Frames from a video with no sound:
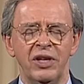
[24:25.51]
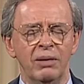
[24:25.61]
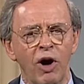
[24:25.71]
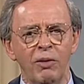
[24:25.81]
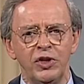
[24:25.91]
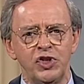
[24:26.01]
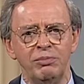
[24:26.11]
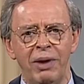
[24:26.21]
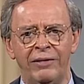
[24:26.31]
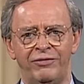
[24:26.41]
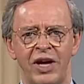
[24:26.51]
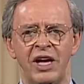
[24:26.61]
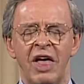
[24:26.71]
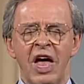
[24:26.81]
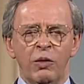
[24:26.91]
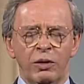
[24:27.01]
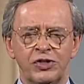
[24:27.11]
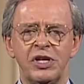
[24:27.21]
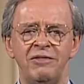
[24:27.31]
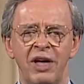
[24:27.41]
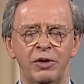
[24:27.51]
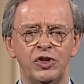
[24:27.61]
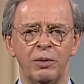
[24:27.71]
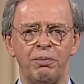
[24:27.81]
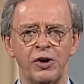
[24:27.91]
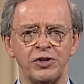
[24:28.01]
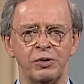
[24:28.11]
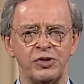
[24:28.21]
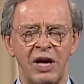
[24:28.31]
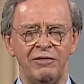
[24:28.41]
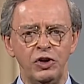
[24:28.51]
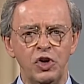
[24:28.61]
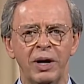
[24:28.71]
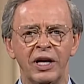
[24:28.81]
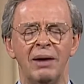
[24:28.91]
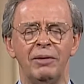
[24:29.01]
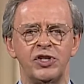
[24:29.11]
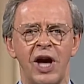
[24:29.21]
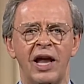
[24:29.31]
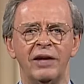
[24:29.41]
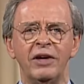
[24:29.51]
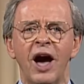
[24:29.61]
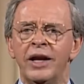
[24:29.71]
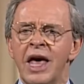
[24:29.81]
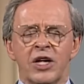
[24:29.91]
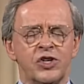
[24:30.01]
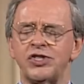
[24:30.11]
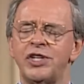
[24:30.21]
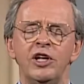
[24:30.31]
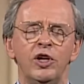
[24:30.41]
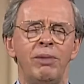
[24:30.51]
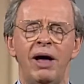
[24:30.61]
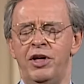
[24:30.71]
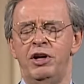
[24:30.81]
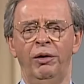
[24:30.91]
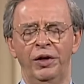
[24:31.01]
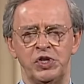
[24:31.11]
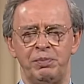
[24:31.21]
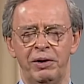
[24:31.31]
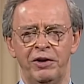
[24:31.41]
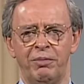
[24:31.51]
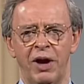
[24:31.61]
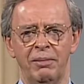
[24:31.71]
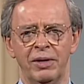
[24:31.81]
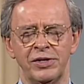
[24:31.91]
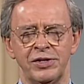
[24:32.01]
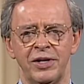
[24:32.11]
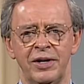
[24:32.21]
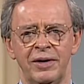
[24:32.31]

The moment you, by faith, receive him as your personal Savior, you become a child of God, sealed by the Holy Spirit of promise.